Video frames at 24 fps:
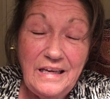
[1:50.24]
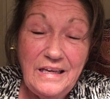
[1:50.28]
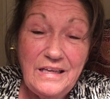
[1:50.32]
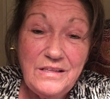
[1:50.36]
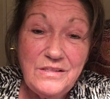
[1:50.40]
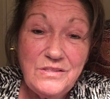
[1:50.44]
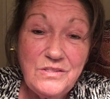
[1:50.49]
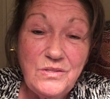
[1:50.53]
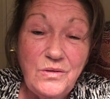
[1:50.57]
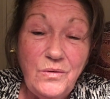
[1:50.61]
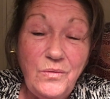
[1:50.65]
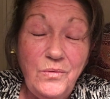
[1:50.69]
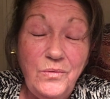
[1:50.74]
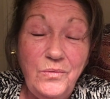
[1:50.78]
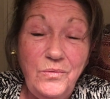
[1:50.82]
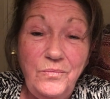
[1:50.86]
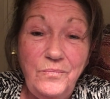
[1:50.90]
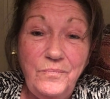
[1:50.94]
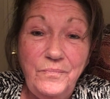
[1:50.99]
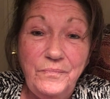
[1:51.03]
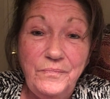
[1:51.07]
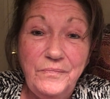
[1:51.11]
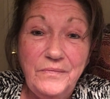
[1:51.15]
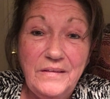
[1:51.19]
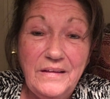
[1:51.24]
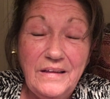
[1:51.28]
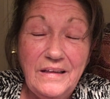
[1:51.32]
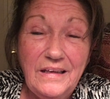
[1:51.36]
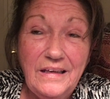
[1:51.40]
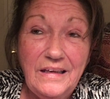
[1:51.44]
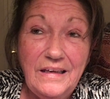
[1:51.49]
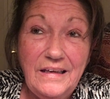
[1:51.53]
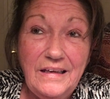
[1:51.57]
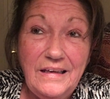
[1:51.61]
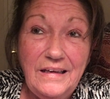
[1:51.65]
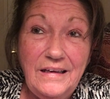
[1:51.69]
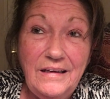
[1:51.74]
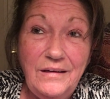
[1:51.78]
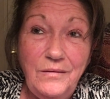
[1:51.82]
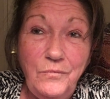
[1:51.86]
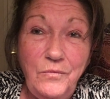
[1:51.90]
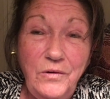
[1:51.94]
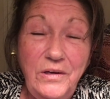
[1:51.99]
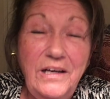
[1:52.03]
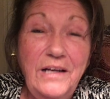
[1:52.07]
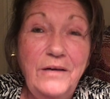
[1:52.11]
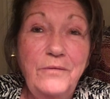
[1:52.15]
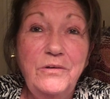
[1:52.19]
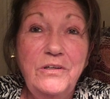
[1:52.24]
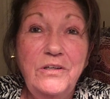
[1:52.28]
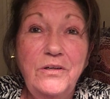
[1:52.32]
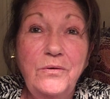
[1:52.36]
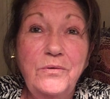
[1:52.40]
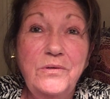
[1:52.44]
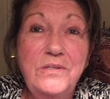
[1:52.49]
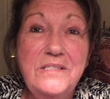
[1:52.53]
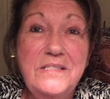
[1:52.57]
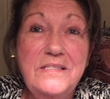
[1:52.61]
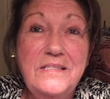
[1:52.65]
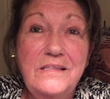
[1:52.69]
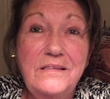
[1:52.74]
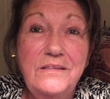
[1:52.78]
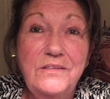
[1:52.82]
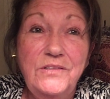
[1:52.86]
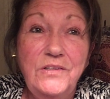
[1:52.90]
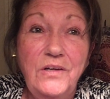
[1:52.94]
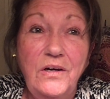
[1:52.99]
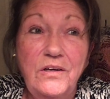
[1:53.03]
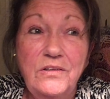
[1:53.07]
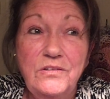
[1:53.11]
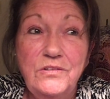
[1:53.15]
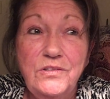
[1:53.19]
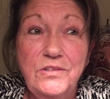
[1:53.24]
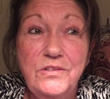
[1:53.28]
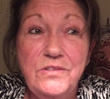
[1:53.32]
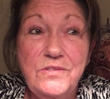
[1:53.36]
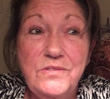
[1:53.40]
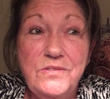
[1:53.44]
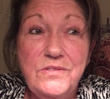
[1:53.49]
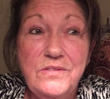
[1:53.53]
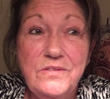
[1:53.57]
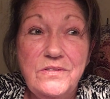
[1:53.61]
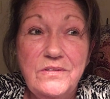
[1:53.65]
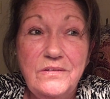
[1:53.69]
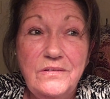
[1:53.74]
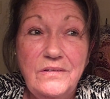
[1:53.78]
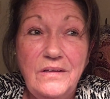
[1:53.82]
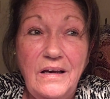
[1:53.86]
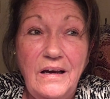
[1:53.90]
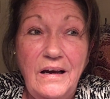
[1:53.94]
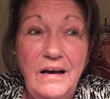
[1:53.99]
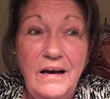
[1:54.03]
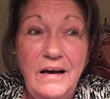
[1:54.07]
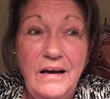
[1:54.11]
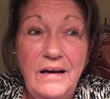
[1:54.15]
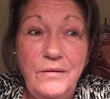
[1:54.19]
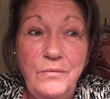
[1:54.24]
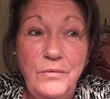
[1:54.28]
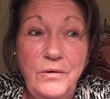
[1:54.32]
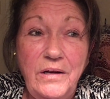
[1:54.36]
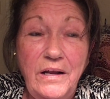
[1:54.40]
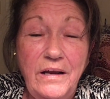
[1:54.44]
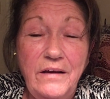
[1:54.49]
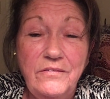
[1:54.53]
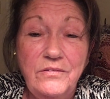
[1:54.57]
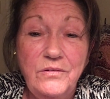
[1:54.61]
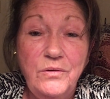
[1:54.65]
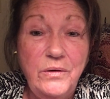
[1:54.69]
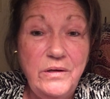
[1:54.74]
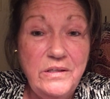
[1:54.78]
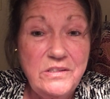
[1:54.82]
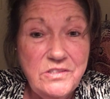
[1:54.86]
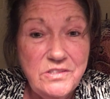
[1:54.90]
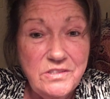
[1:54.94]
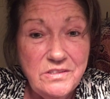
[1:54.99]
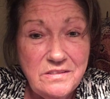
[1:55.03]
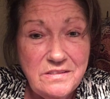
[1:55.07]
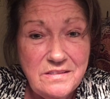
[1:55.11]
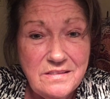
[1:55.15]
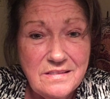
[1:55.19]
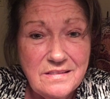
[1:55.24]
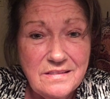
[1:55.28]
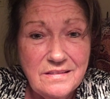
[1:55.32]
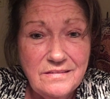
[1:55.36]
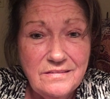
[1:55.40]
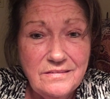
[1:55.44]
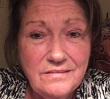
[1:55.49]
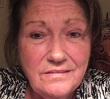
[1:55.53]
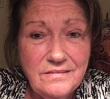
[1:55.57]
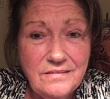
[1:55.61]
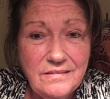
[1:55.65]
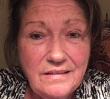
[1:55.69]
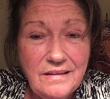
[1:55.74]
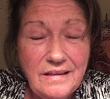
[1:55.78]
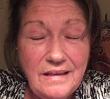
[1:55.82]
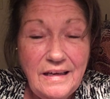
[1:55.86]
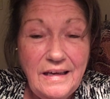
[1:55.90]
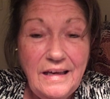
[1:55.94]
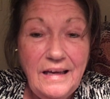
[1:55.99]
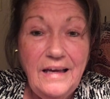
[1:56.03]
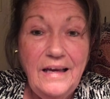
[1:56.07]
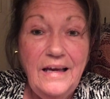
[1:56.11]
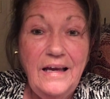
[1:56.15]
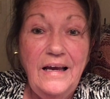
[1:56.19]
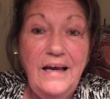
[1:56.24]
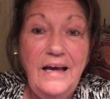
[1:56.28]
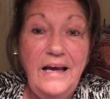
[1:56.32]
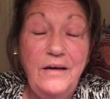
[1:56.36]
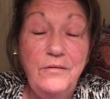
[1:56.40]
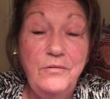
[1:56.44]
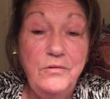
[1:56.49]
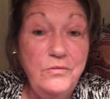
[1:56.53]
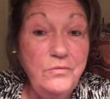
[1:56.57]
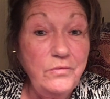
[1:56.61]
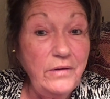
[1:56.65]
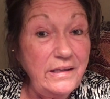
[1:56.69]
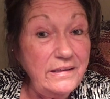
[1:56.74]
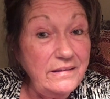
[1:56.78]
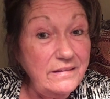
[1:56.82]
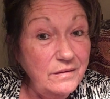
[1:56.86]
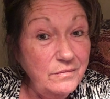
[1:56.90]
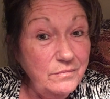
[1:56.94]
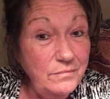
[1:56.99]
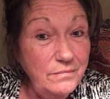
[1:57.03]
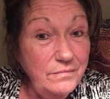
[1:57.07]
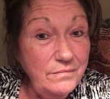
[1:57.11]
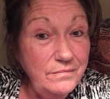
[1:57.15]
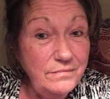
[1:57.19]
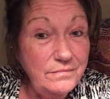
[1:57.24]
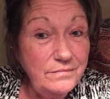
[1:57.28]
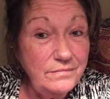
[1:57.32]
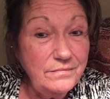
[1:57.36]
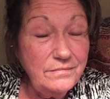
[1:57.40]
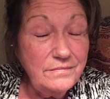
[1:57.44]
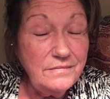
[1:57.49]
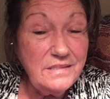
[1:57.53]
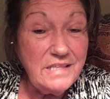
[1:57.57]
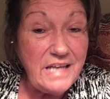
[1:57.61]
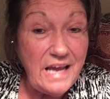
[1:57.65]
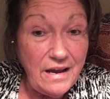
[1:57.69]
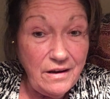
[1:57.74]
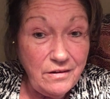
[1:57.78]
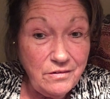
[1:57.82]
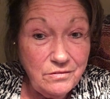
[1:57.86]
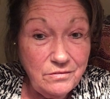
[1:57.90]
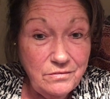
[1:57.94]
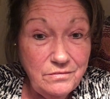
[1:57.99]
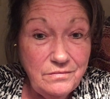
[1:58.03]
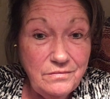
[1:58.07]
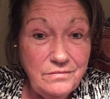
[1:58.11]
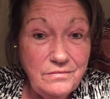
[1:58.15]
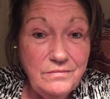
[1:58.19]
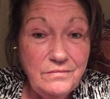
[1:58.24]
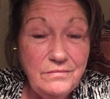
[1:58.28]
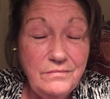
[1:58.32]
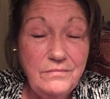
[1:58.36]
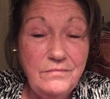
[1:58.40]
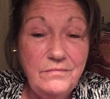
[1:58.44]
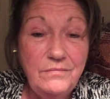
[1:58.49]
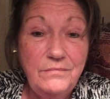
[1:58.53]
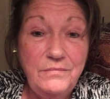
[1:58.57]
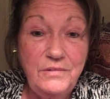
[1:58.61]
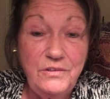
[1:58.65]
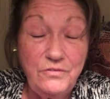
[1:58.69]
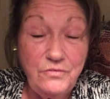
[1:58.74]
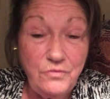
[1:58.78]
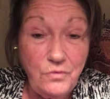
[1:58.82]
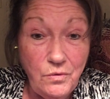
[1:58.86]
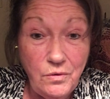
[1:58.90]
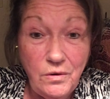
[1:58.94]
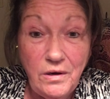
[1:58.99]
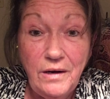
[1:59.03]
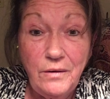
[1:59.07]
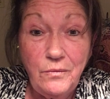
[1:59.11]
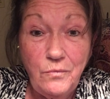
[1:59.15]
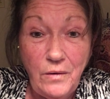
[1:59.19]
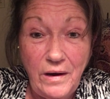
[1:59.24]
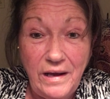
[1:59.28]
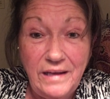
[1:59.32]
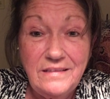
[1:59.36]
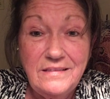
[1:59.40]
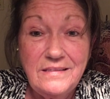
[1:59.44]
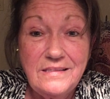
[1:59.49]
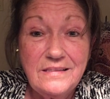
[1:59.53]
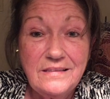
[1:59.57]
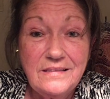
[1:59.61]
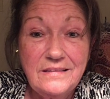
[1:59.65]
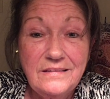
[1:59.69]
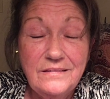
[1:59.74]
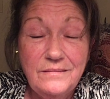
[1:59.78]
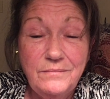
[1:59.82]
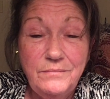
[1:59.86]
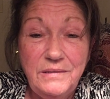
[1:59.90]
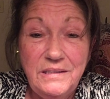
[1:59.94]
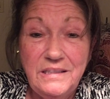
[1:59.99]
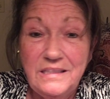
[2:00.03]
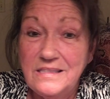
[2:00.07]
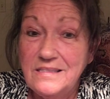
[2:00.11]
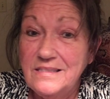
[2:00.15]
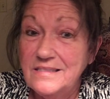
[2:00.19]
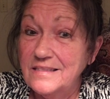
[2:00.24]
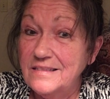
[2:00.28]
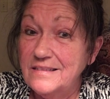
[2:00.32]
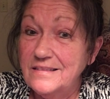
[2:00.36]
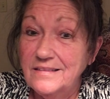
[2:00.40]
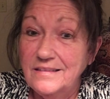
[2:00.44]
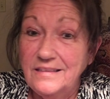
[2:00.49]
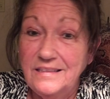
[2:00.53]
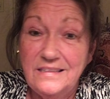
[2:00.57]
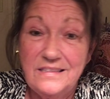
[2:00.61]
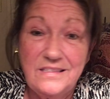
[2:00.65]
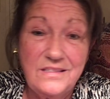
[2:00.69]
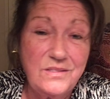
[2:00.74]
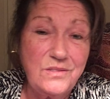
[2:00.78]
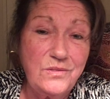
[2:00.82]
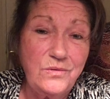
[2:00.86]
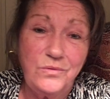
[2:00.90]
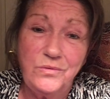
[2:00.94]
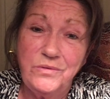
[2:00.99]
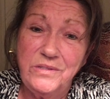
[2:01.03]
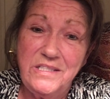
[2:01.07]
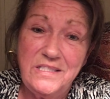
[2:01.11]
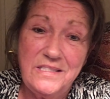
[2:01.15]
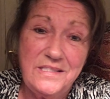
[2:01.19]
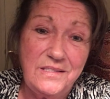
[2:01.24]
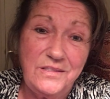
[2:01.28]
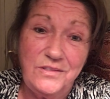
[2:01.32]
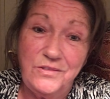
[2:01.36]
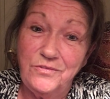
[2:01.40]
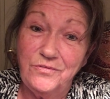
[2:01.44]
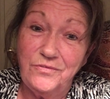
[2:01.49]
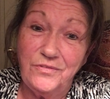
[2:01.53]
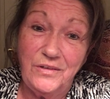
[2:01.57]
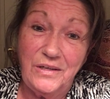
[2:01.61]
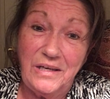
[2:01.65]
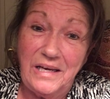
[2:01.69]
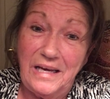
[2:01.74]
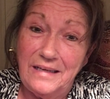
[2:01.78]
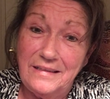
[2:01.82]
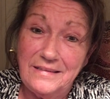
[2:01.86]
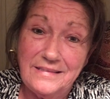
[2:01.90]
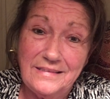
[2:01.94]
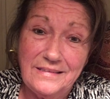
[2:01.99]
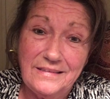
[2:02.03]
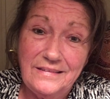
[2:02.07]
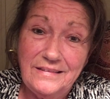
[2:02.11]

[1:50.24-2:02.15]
So when I would go to see the doctors, I would have questions. I would write them down before I went because it's so easy to forget